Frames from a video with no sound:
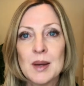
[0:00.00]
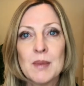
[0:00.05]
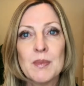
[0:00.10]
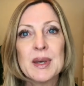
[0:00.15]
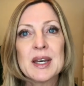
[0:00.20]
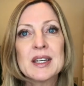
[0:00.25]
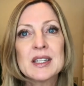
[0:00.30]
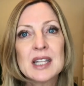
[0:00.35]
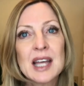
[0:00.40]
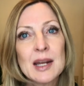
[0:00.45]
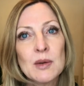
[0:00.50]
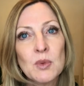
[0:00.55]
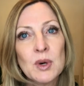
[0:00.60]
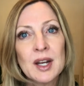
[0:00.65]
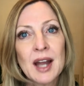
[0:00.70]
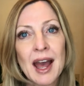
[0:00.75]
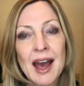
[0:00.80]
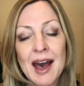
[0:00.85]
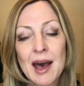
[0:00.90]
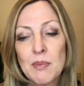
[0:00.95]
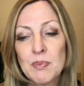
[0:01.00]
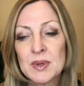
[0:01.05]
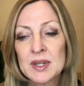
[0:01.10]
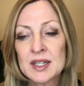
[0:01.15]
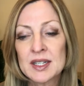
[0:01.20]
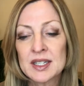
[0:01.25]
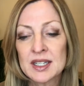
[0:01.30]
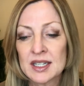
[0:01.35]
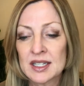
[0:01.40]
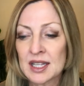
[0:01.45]
Because then what
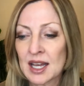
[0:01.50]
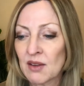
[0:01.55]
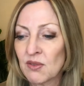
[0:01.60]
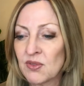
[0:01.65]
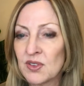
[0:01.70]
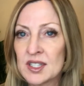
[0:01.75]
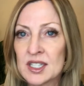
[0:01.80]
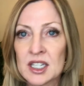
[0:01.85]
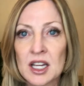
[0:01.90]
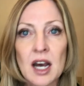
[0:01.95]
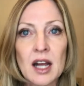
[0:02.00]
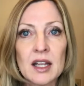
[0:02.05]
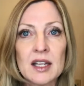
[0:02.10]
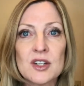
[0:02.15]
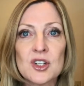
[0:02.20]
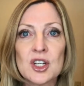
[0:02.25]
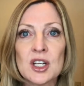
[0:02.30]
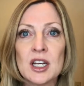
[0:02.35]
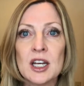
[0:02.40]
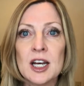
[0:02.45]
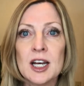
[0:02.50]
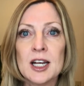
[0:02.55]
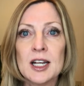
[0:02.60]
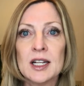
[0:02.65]
happens is that physiology